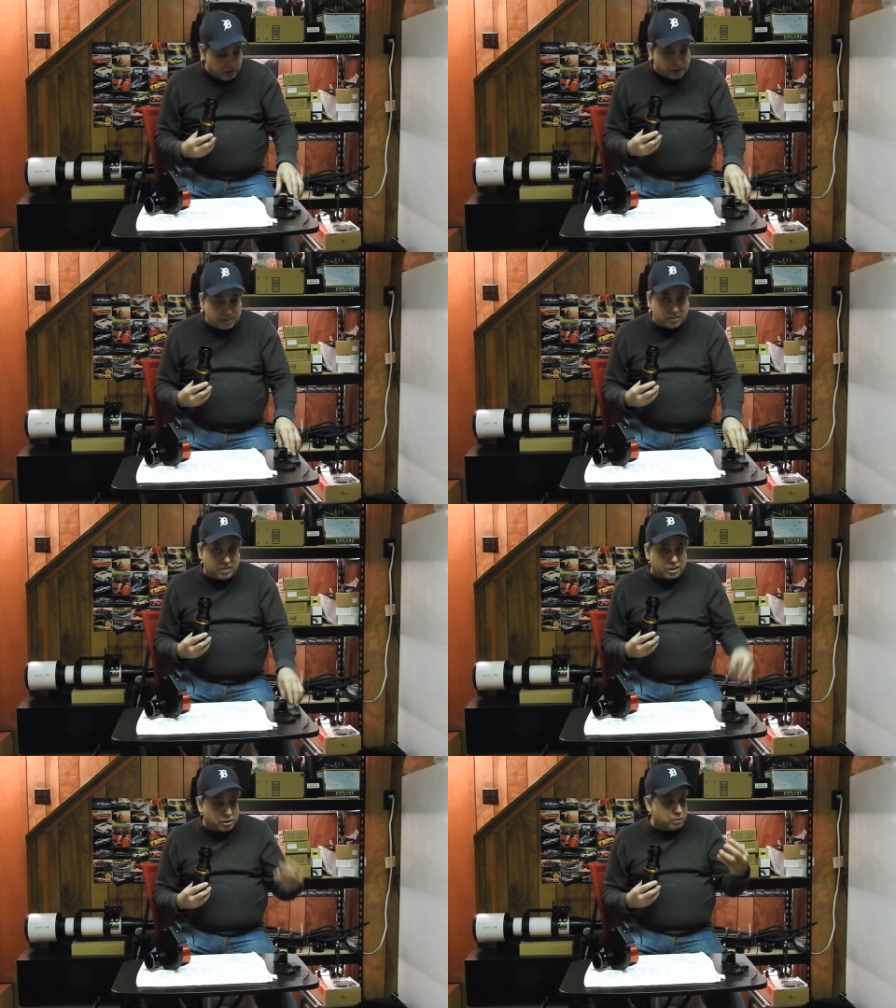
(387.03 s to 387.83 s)
This is
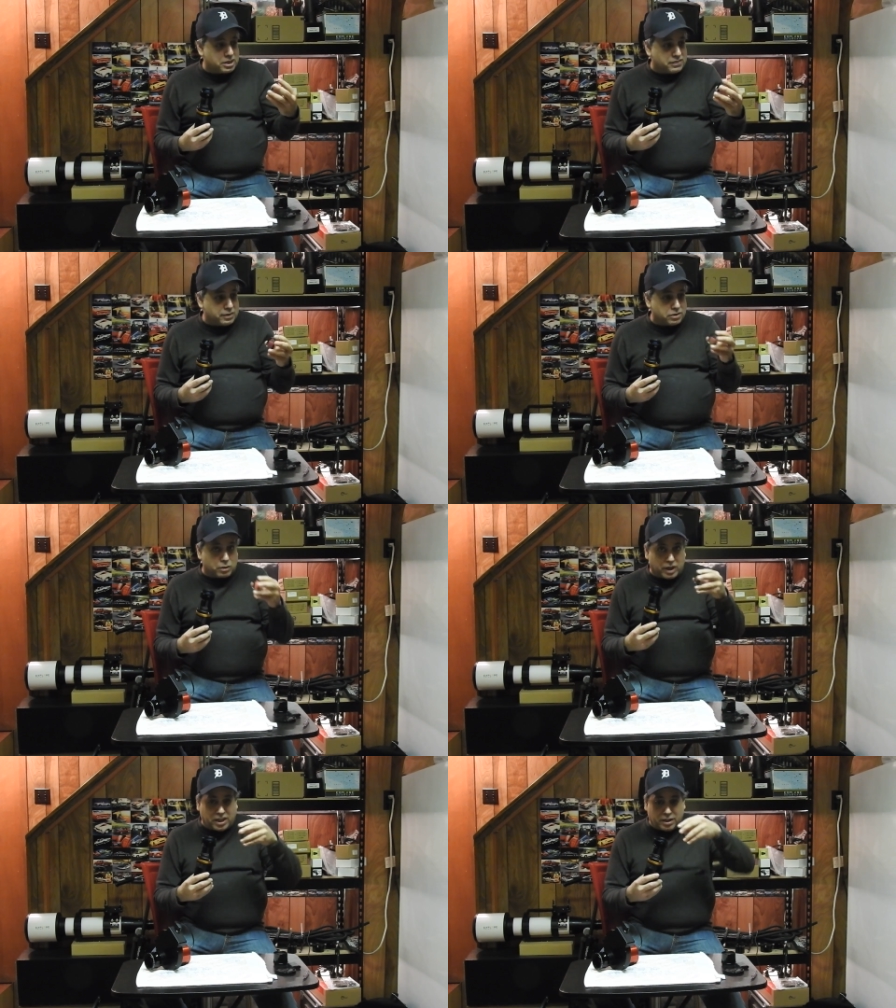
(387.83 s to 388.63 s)
the 2-inch
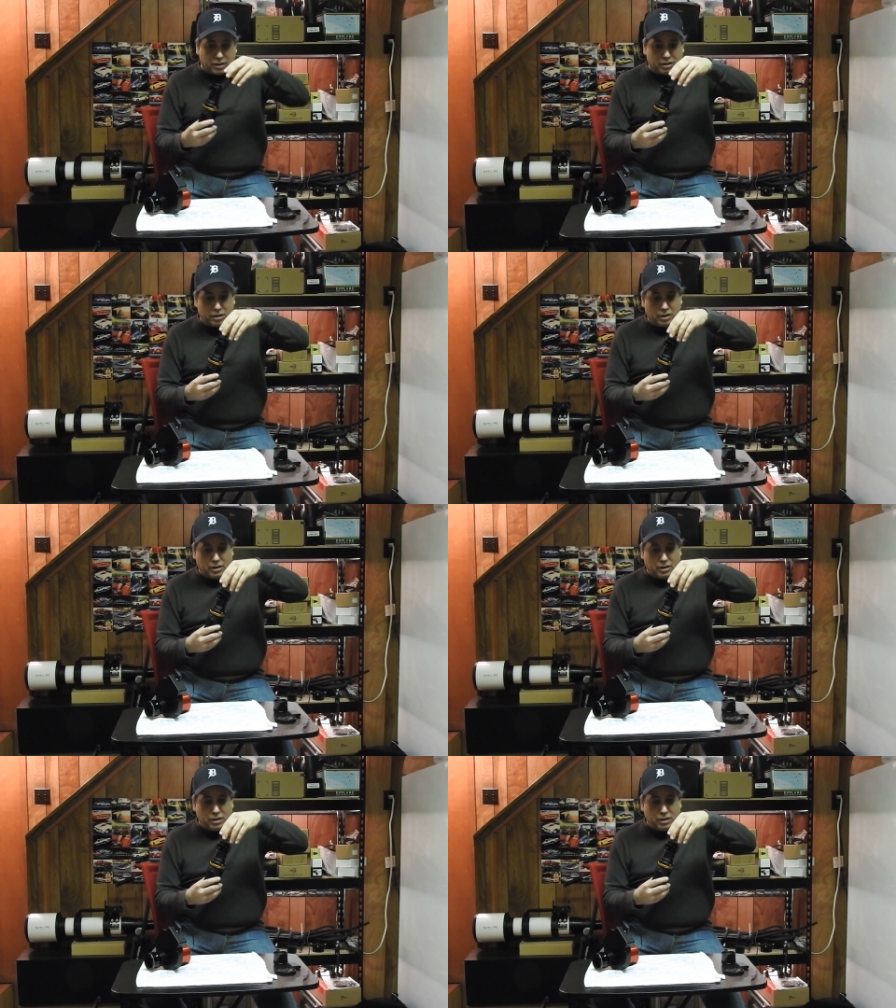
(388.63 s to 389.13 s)
filter right here.